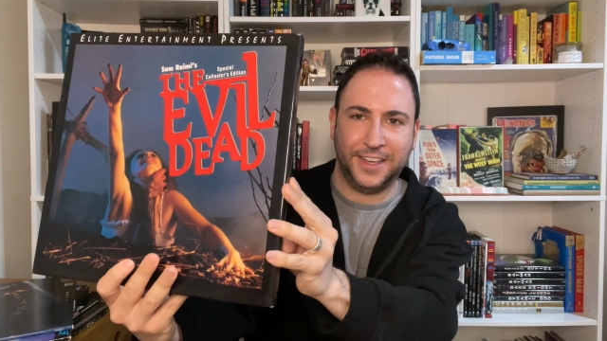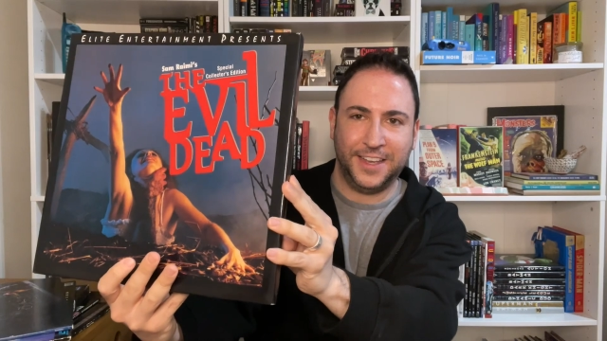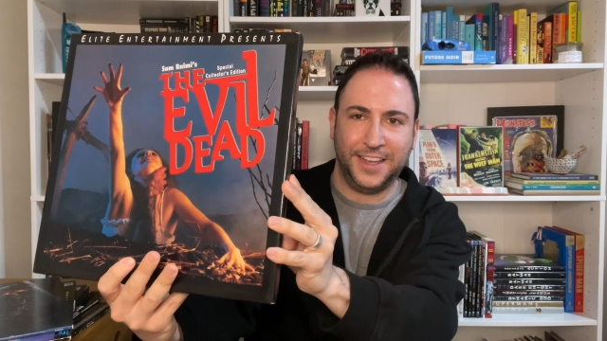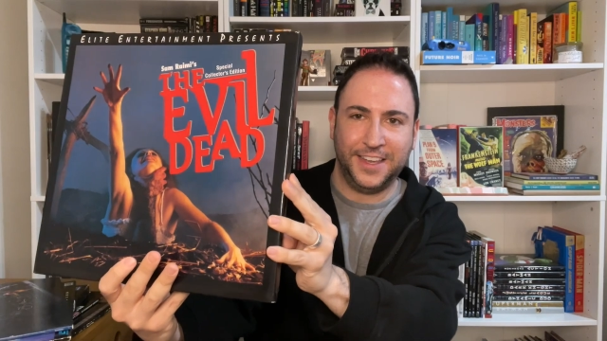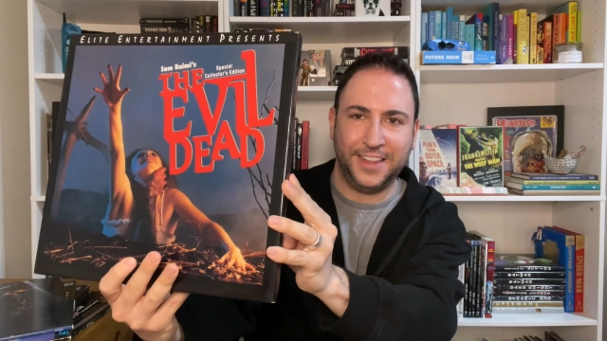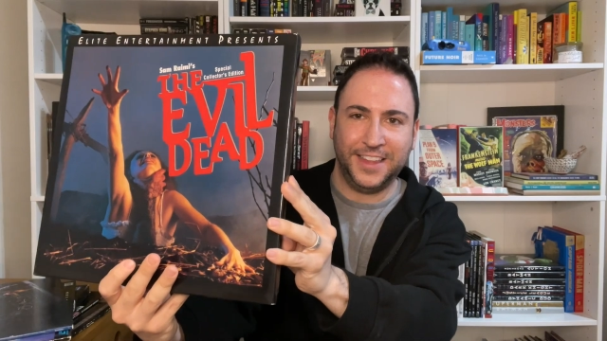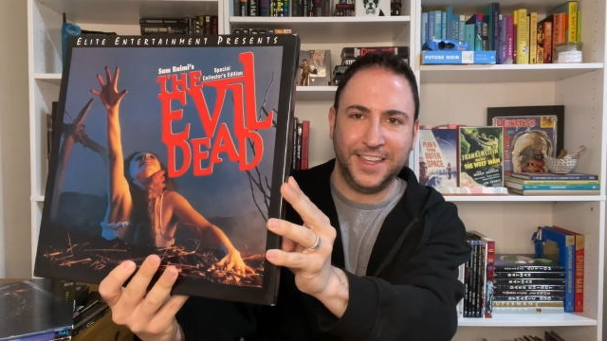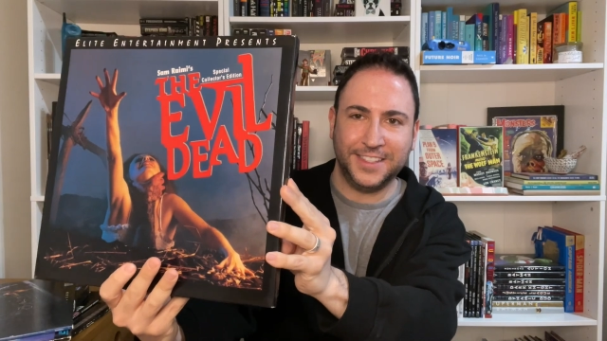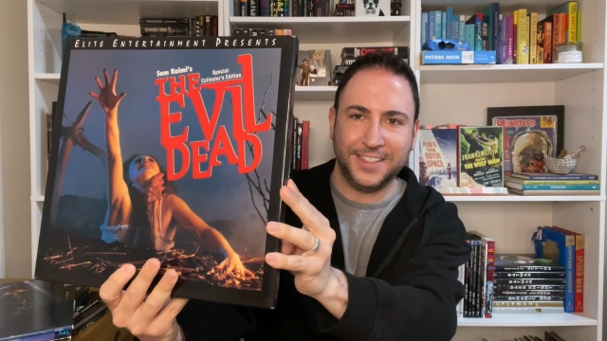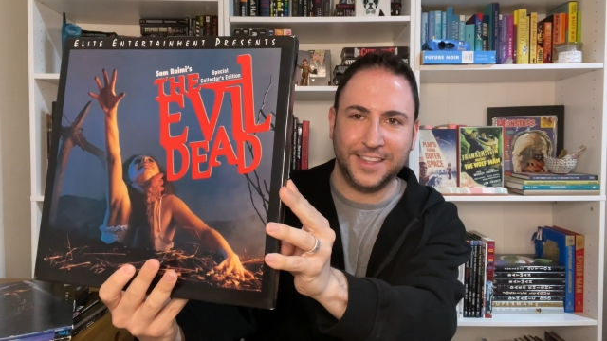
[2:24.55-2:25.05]

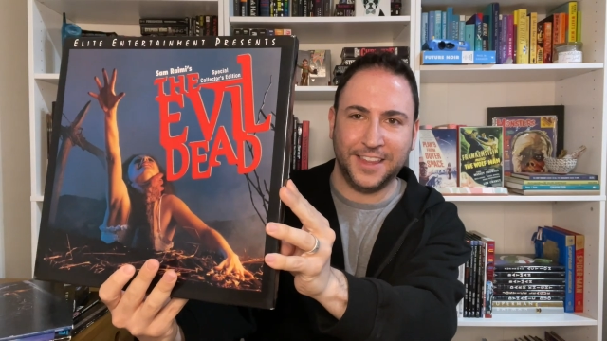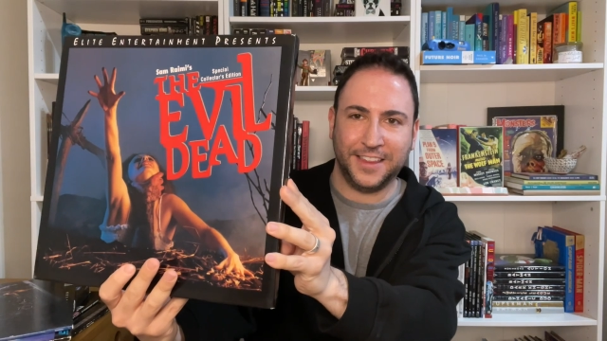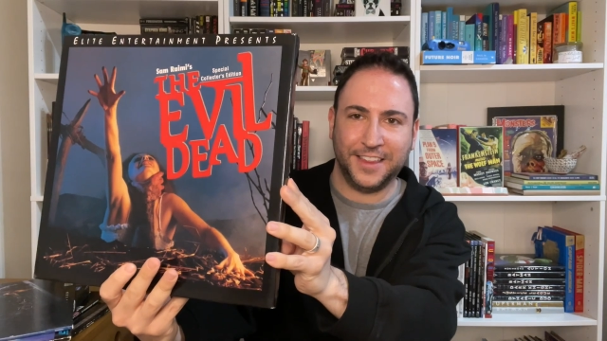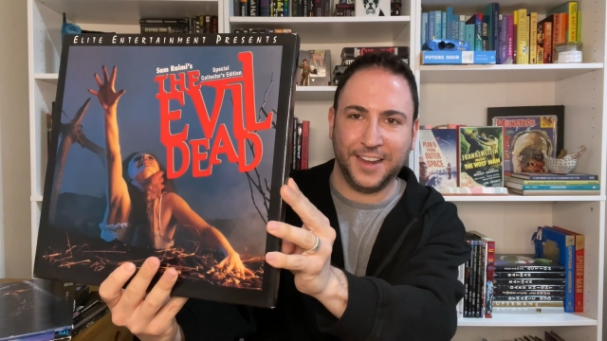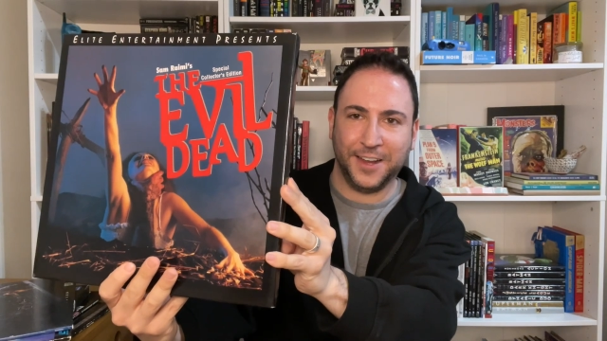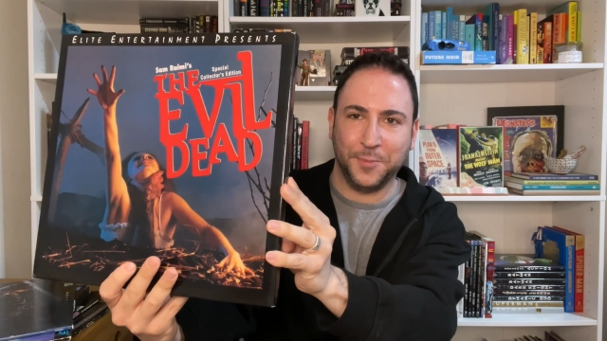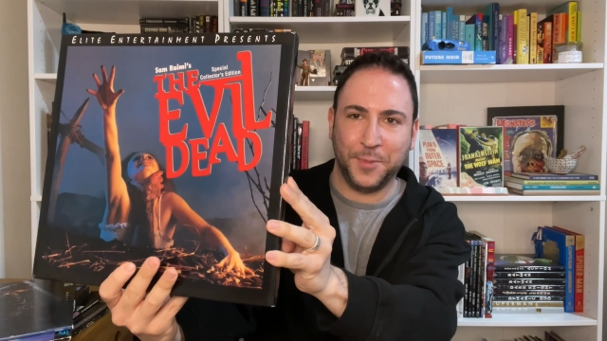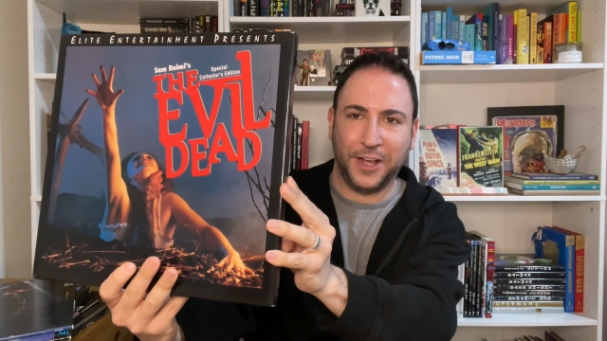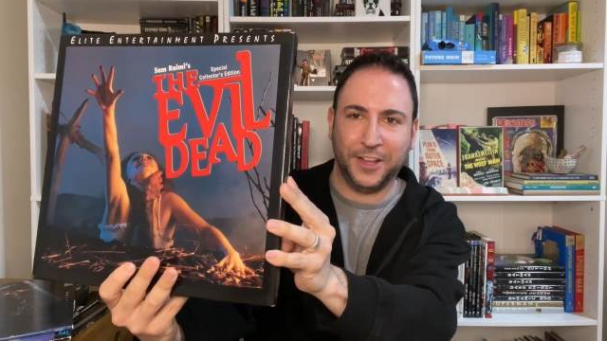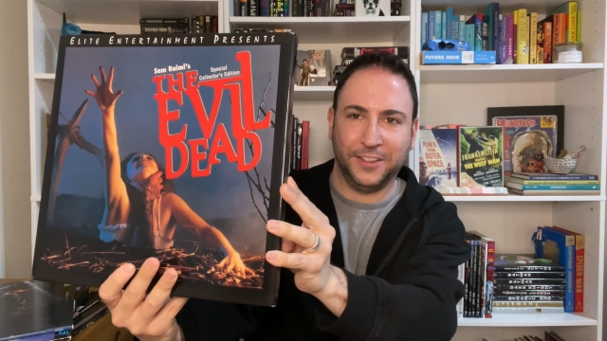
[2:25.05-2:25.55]
And that's the
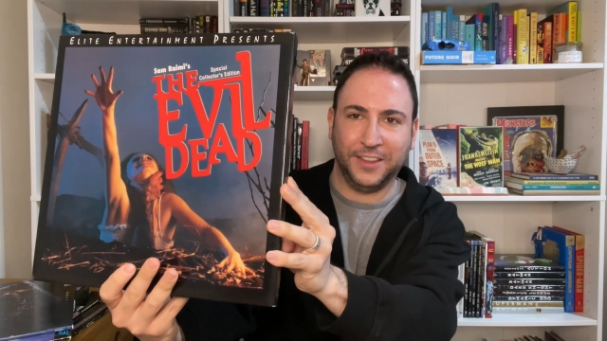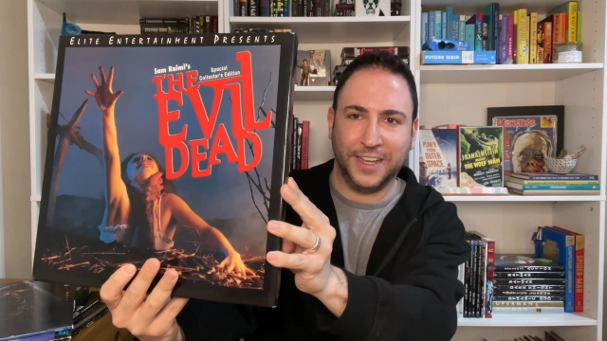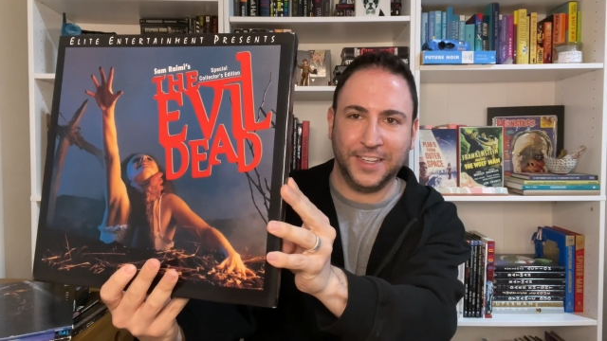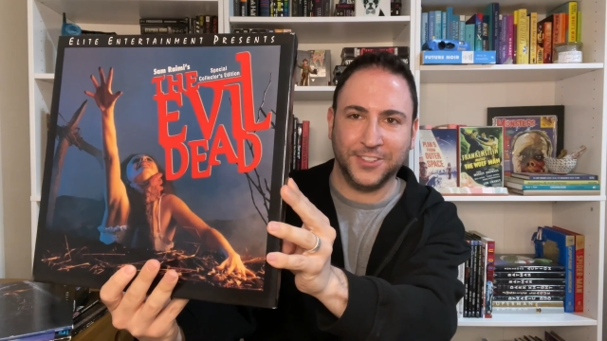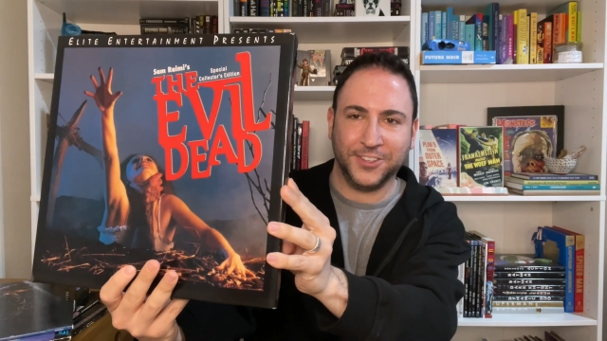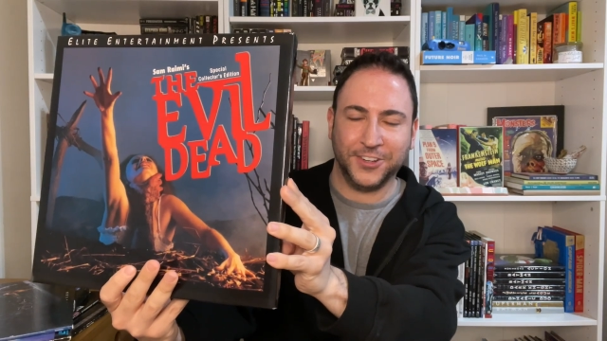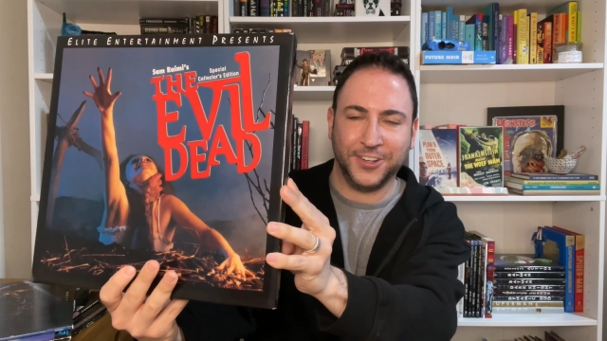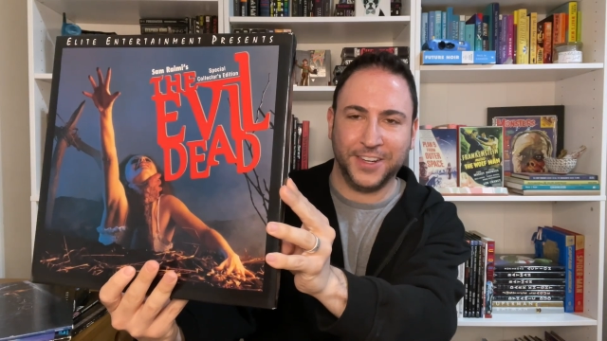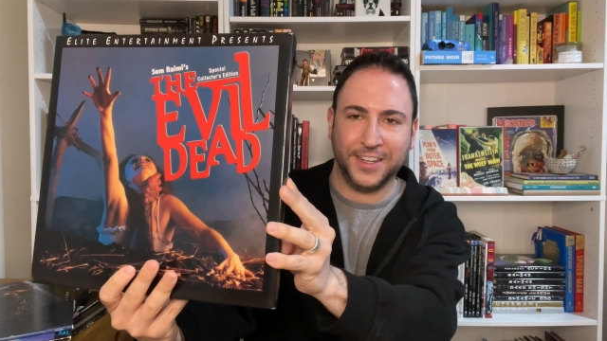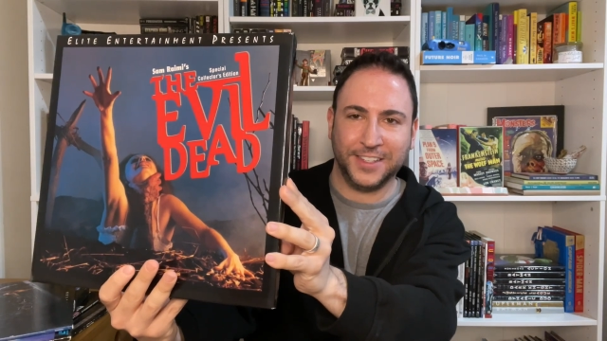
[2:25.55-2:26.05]
thing about
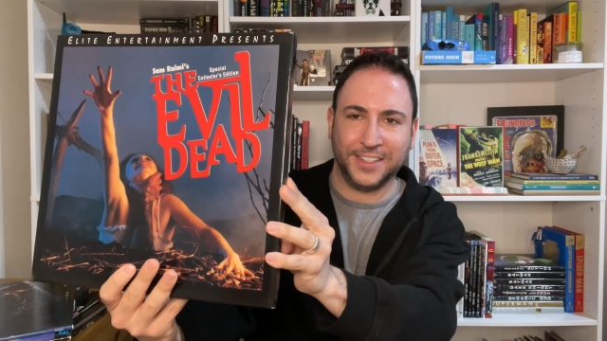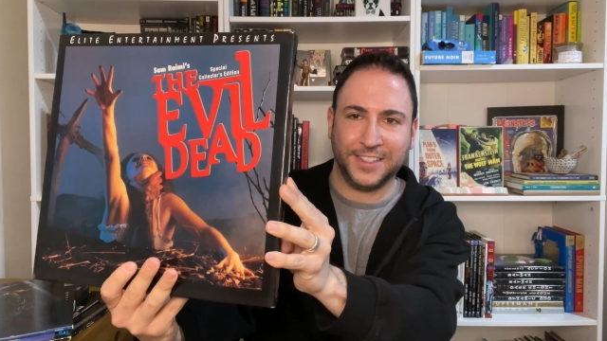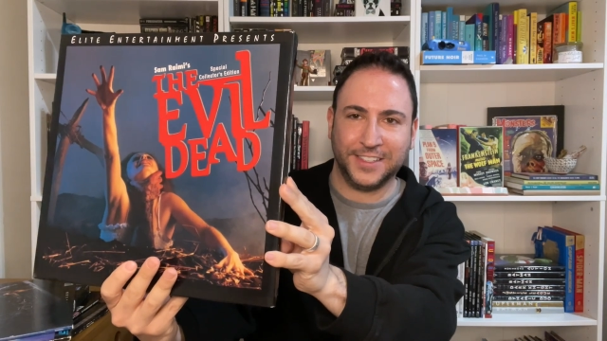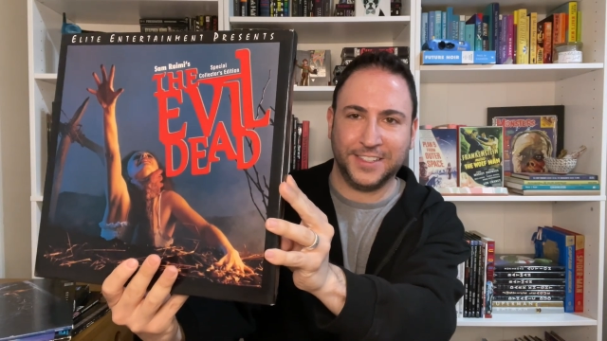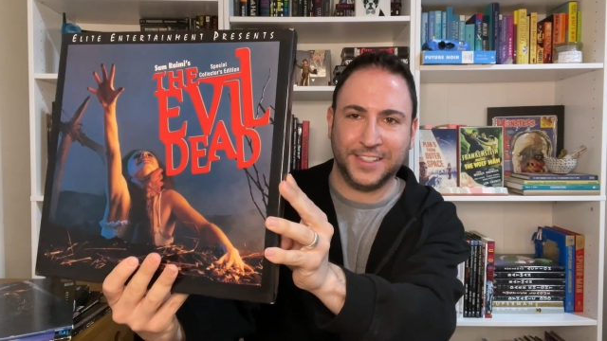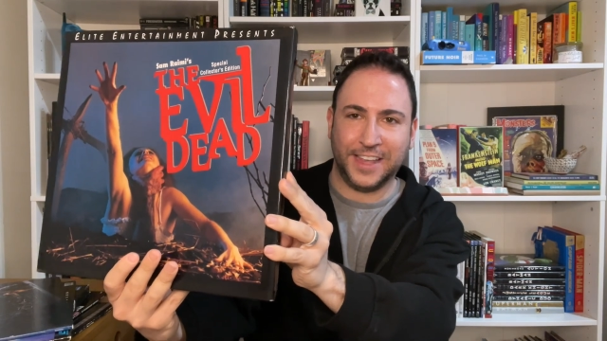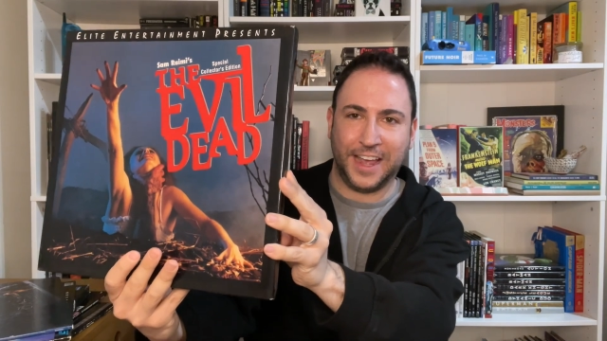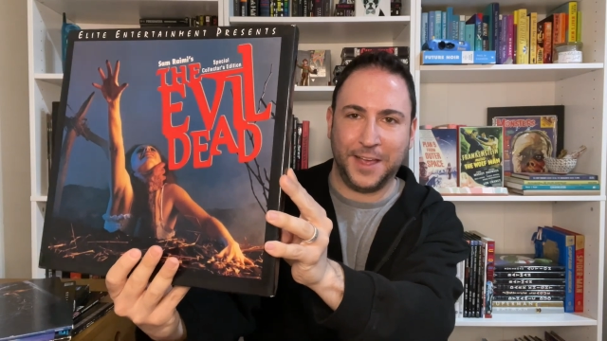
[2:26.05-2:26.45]
laserdiscs.